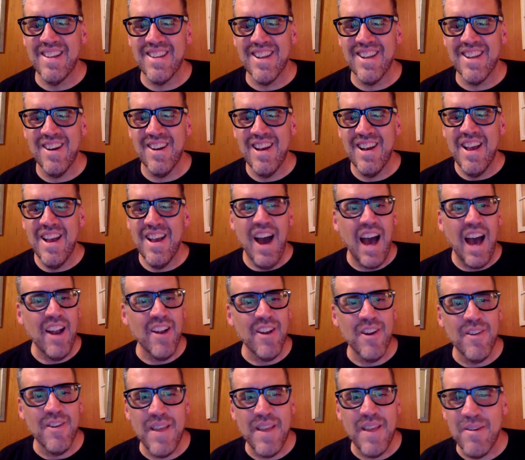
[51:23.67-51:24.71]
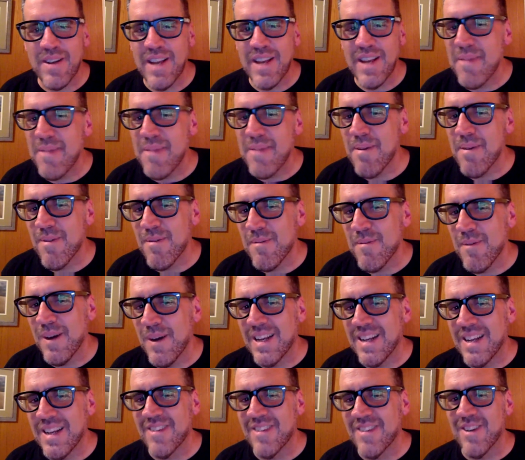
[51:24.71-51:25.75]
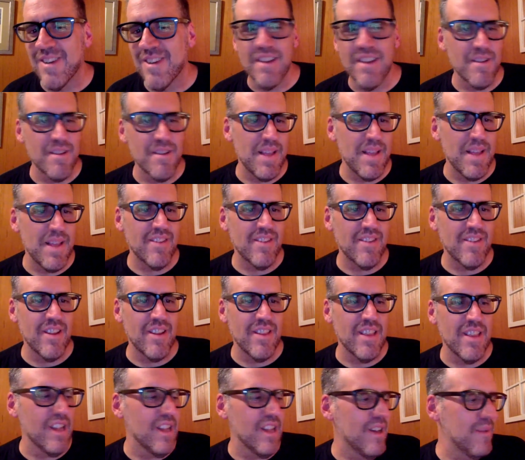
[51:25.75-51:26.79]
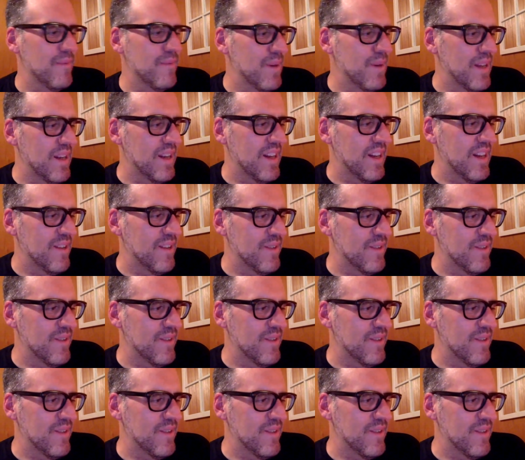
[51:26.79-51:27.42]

so I don't know if that would keep you from wanting to try some of that Strathala, but